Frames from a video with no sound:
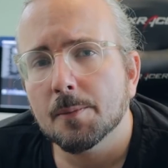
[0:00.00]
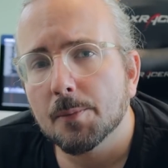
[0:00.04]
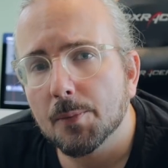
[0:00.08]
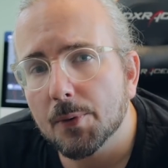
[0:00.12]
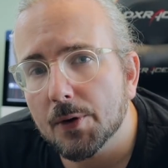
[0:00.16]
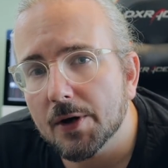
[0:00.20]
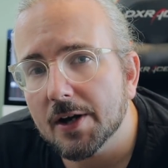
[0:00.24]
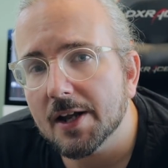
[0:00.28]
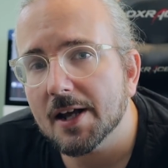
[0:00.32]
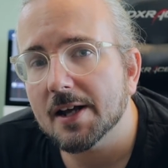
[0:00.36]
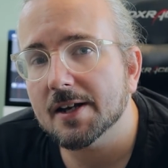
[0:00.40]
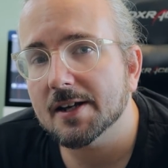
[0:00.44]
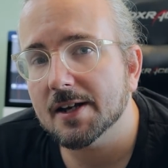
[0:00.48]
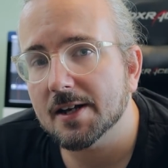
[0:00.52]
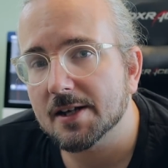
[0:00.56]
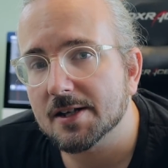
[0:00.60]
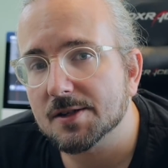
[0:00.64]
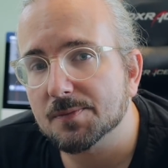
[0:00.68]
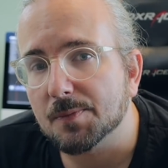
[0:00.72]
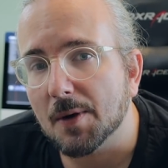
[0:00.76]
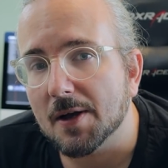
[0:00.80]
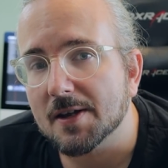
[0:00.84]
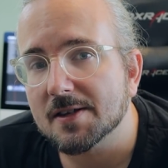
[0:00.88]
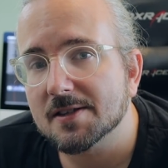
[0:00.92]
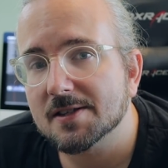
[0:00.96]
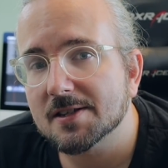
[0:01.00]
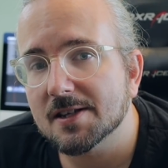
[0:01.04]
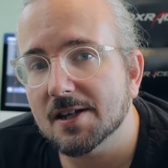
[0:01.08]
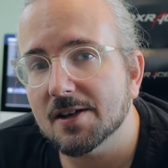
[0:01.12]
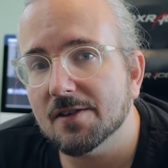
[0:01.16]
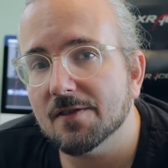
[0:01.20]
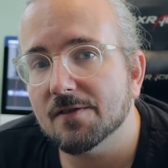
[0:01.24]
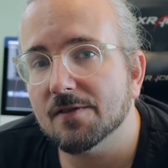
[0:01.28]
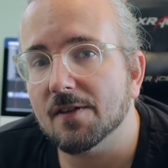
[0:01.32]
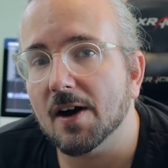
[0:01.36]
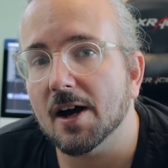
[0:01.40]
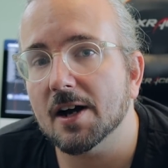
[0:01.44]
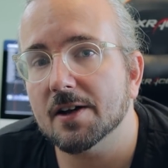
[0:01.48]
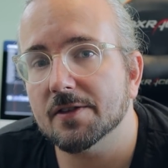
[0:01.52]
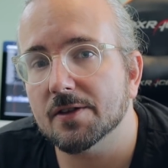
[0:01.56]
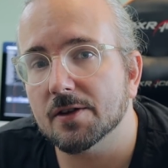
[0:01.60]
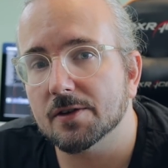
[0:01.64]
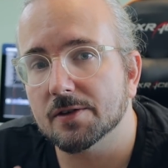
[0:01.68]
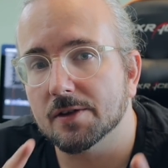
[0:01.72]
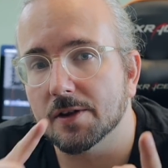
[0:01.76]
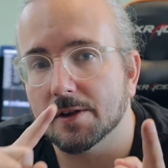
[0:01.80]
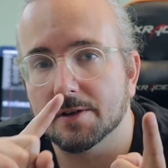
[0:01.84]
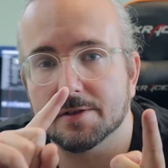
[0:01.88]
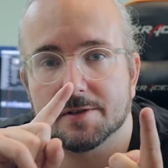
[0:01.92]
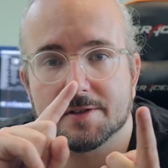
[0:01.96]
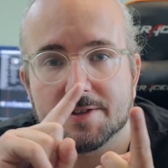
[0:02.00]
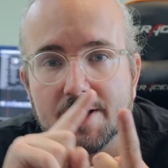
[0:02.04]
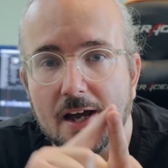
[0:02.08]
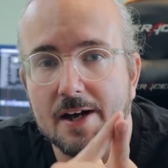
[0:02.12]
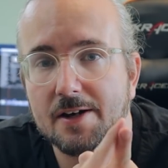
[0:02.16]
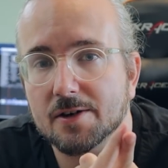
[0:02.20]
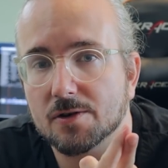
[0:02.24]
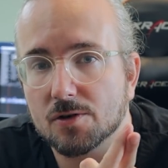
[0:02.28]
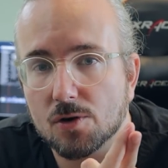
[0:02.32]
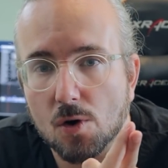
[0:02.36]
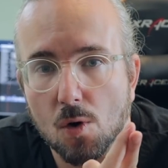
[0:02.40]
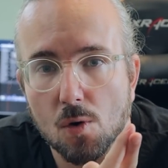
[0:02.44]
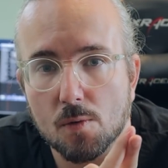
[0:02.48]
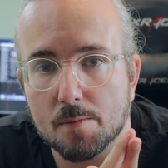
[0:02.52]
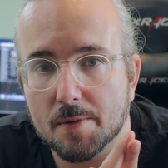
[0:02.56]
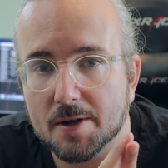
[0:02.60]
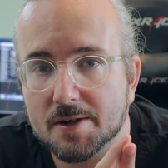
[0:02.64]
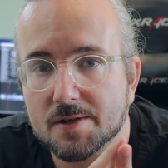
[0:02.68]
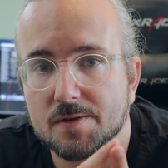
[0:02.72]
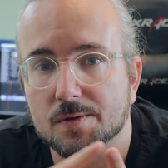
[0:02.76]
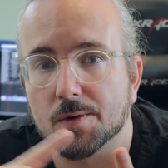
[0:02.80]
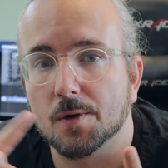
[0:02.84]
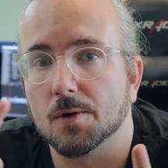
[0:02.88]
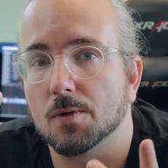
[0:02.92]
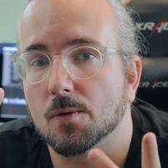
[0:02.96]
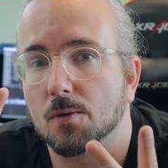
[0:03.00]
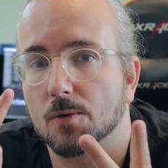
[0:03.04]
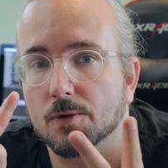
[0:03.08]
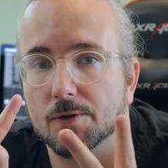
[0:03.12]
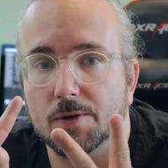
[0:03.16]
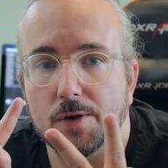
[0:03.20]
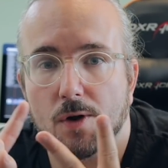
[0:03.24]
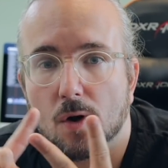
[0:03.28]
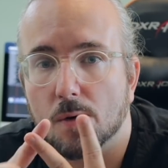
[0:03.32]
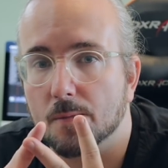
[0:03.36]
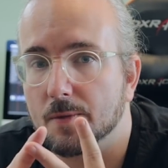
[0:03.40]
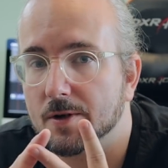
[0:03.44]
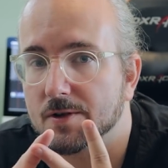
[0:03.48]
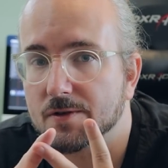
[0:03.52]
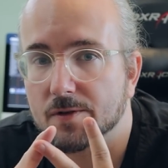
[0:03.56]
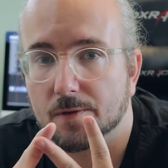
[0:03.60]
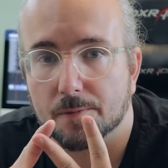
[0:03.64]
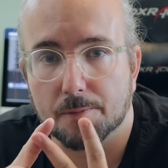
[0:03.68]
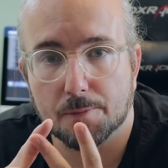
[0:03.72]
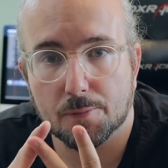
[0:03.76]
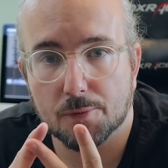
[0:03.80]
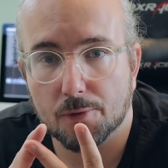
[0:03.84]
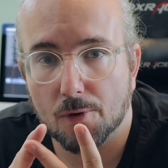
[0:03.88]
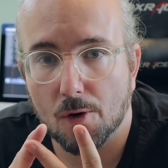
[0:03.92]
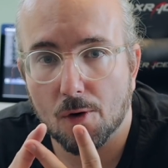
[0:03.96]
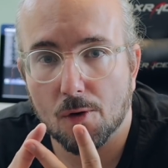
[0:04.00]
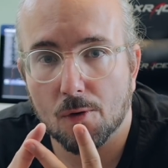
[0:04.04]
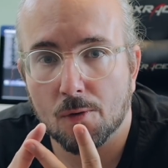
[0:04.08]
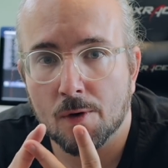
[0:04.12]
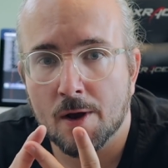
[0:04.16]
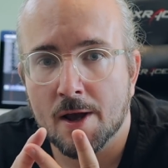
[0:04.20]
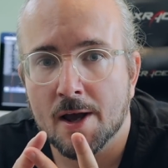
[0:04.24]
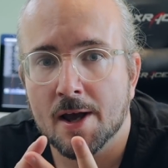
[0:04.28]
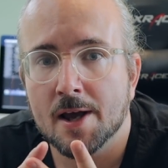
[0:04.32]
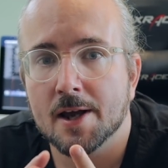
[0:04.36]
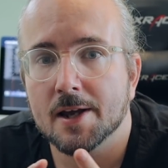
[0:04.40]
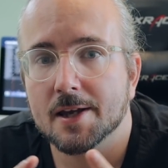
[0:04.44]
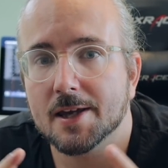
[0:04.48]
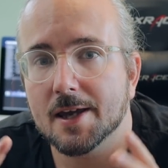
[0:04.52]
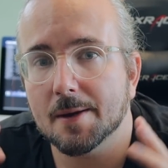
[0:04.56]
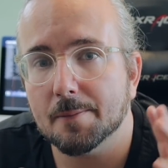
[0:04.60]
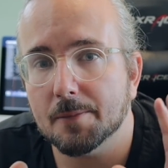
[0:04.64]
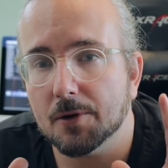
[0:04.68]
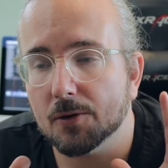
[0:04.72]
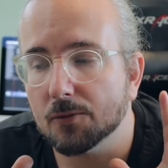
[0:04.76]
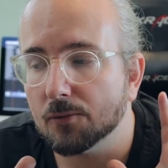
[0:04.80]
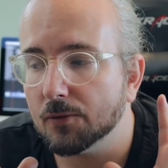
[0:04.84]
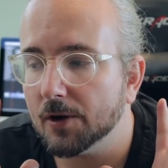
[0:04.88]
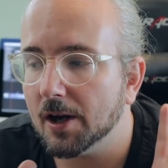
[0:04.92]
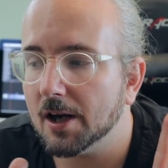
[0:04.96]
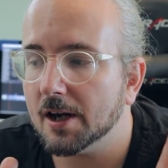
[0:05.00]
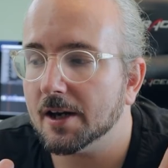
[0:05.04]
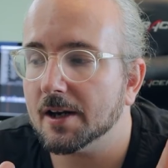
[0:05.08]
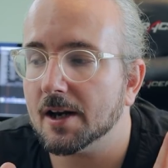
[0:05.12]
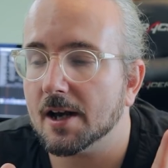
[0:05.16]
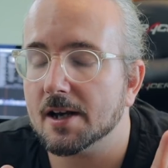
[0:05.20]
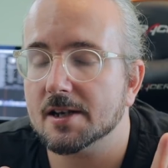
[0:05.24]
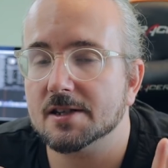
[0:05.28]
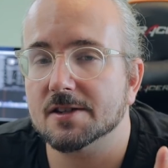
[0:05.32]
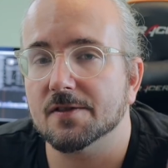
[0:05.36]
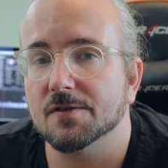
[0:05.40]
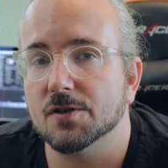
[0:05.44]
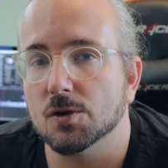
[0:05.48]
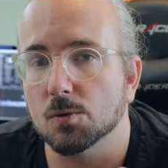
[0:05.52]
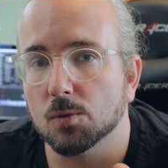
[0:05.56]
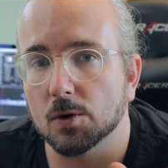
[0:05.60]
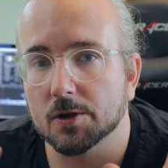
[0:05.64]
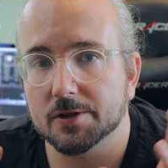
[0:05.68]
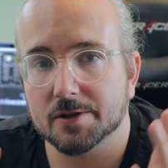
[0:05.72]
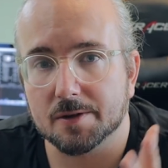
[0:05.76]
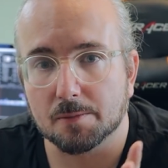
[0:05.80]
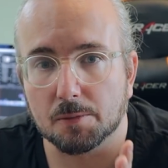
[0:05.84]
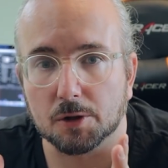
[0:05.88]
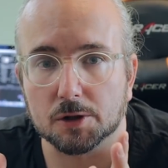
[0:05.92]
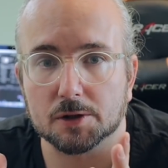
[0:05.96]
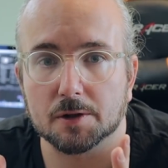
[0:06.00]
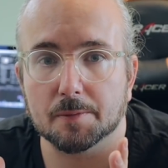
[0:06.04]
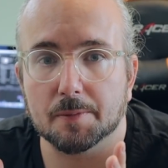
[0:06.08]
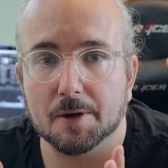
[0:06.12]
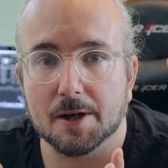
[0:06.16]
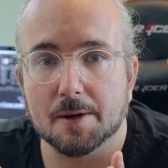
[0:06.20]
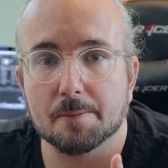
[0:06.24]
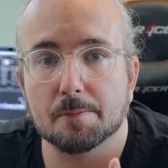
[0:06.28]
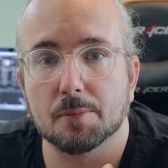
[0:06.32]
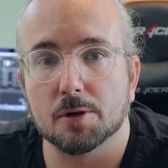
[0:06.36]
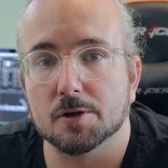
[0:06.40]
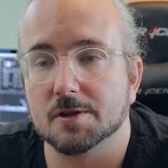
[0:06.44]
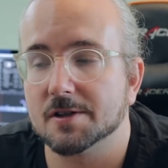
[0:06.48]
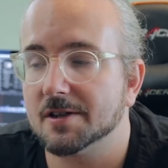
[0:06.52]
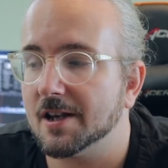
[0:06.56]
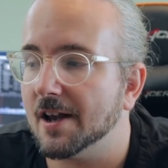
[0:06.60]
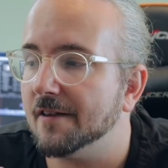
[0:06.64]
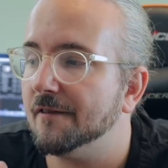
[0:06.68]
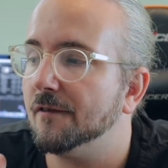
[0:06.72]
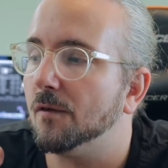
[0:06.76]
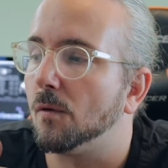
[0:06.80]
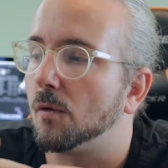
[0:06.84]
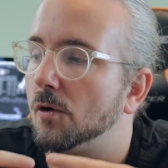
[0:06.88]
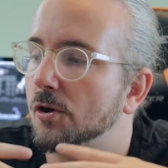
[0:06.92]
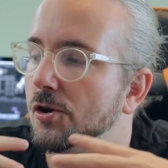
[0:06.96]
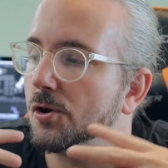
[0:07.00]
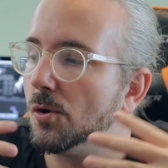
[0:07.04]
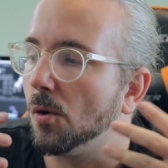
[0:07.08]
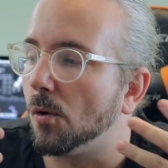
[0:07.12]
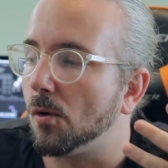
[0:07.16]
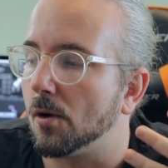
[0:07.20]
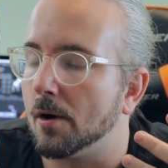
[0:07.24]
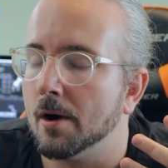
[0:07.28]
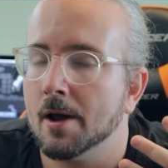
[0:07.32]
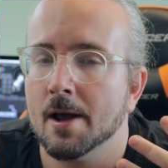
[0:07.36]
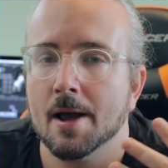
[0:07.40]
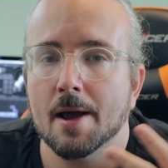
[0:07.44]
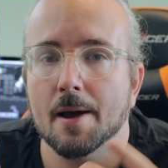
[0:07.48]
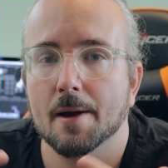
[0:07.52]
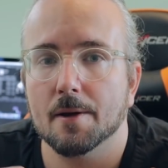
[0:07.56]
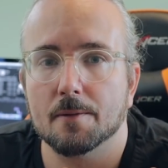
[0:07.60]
pretty inexpensive, either the standard GoMixer or the GoMixer Pro can be really nice if you want the multiple inputs, say for your